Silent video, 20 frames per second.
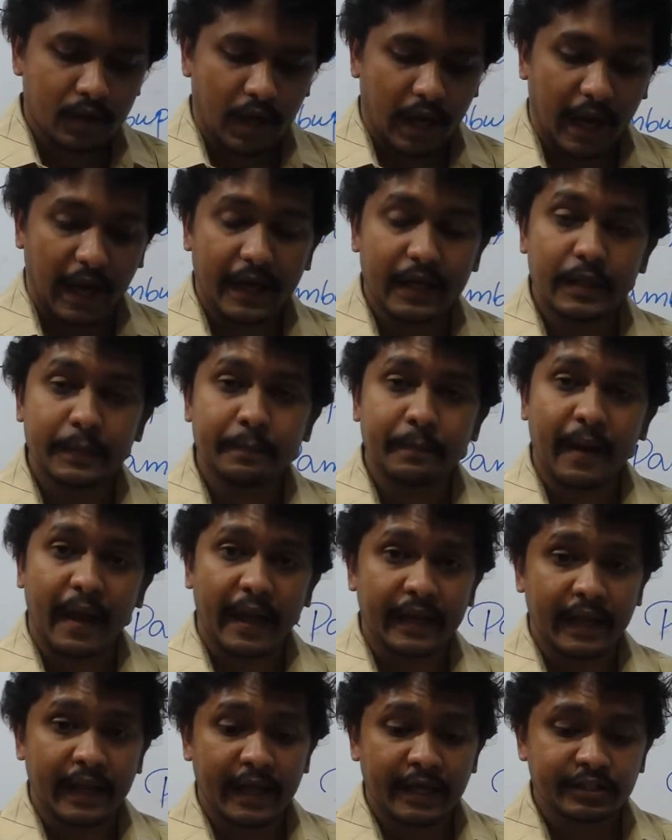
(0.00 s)
I
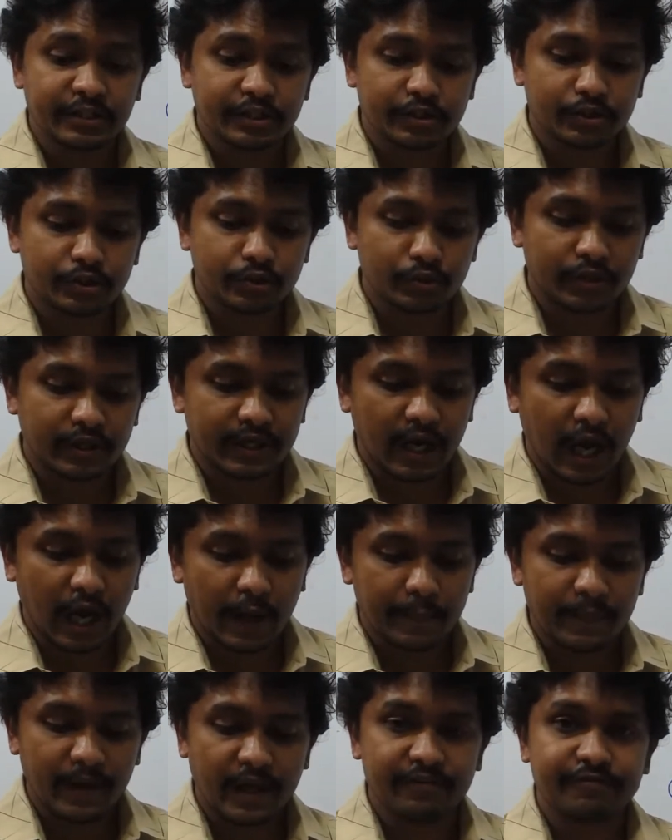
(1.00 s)
managed to
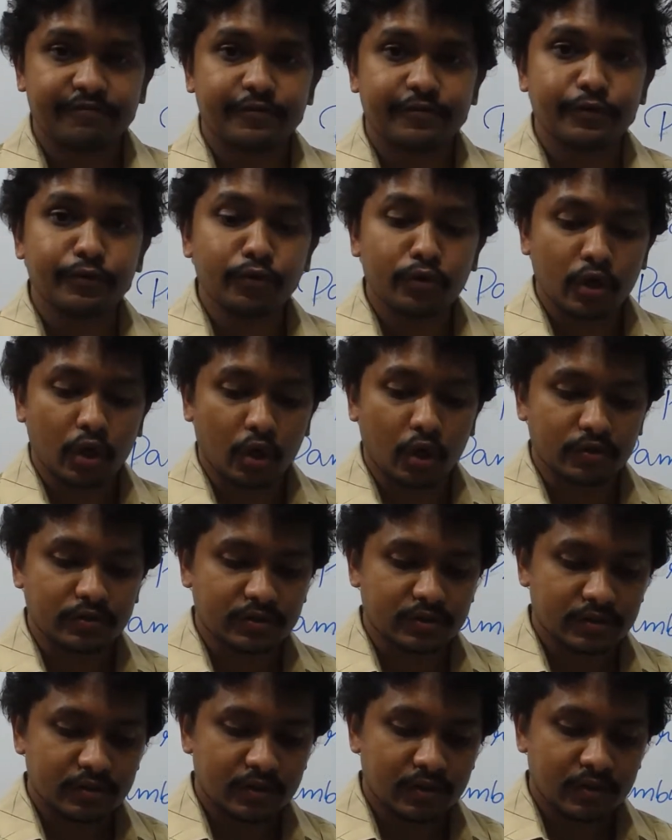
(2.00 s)
grab a few
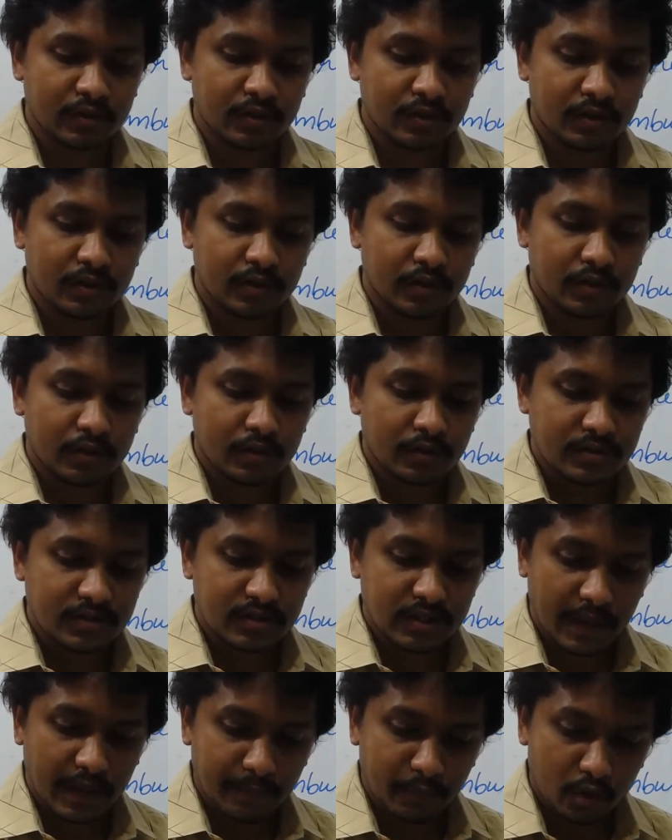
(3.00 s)
clothes,
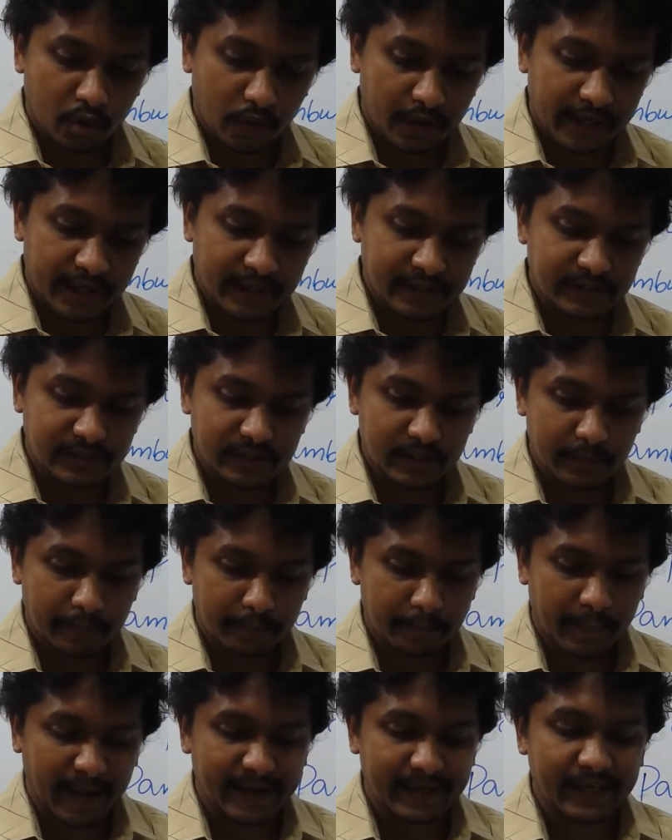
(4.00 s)
some coins,
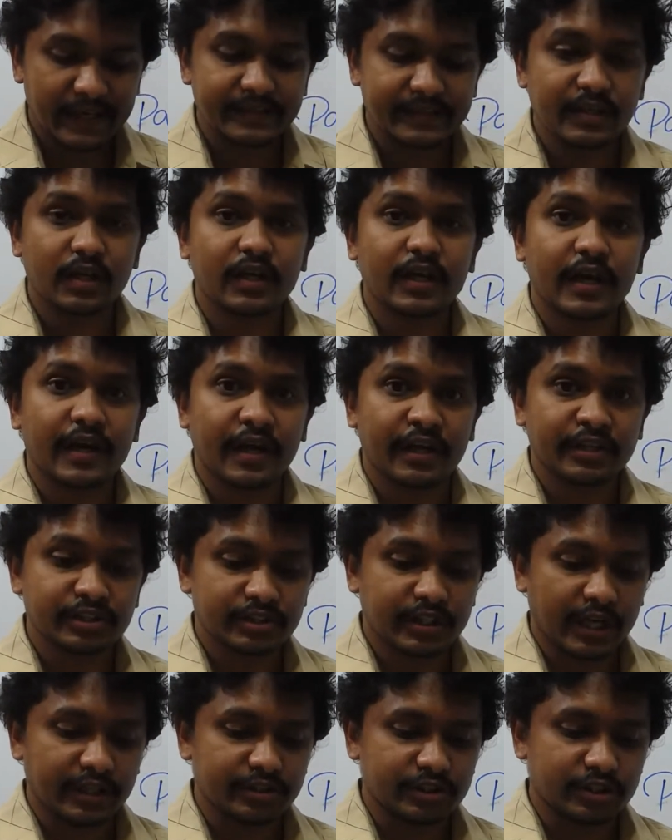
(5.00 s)
my little Ganesh
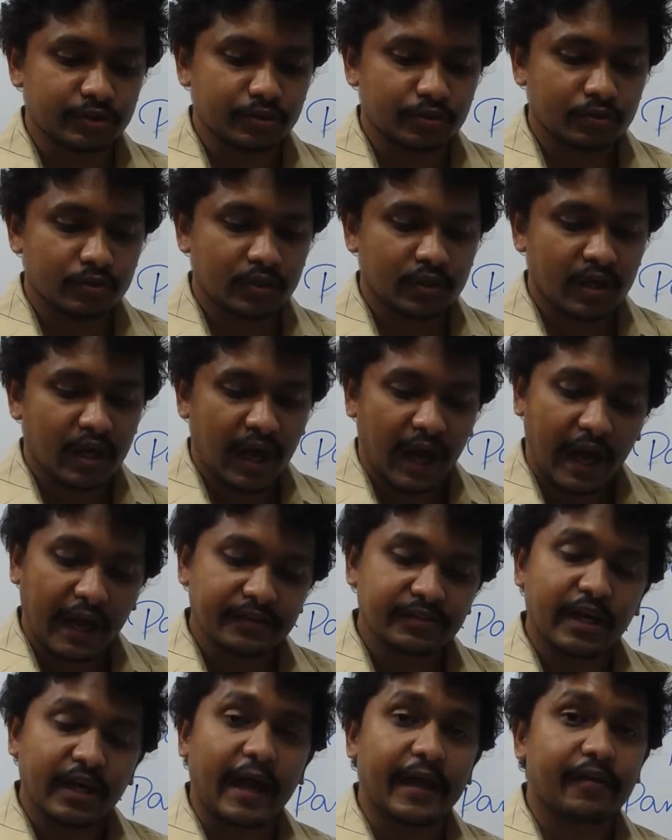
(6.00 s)
statue,
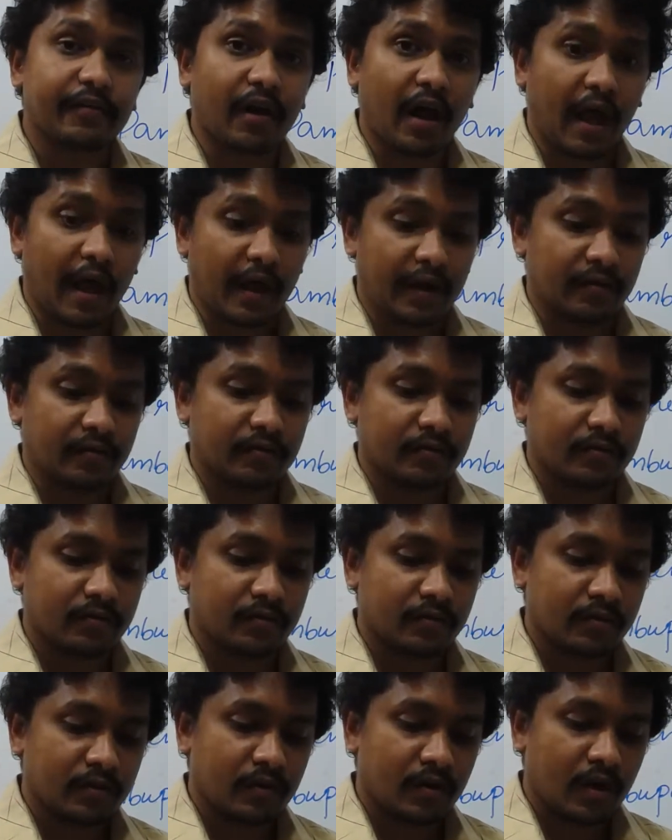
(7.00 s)
and I ran.
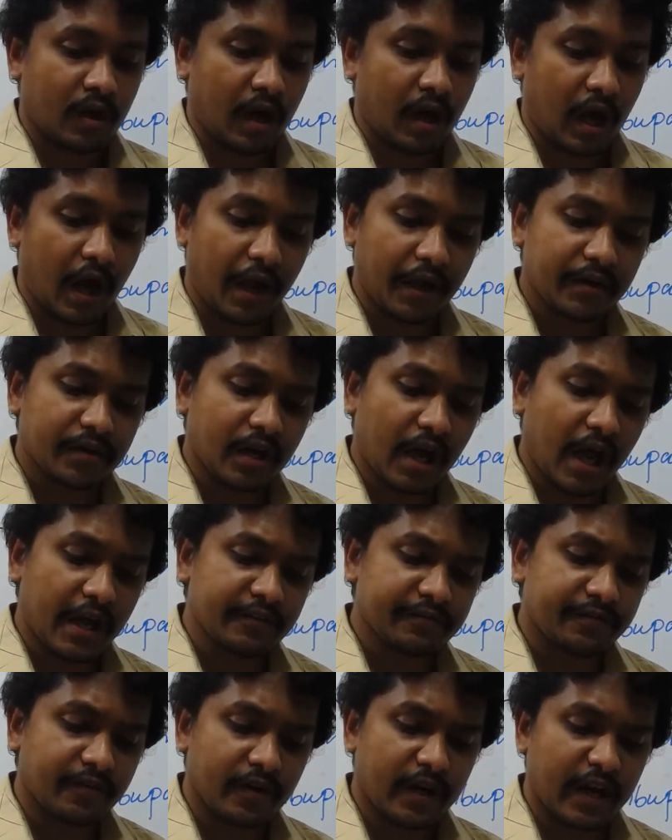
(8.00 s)
I
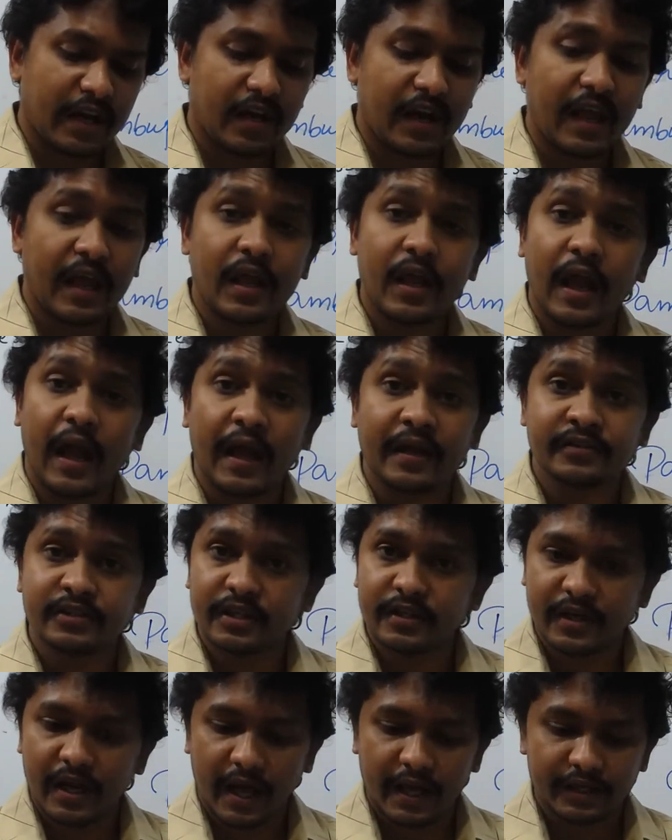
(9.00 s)
ran for a day and a
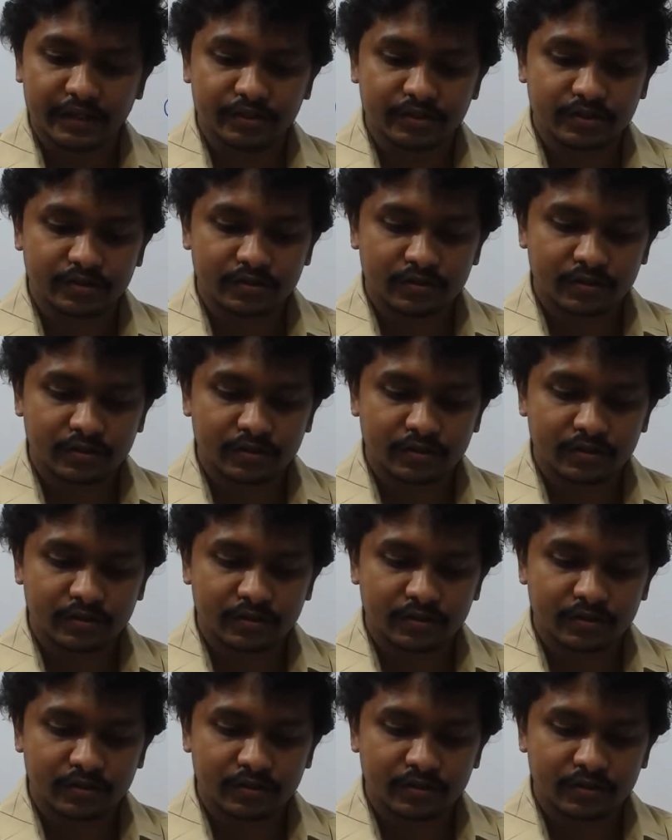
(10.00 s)
night,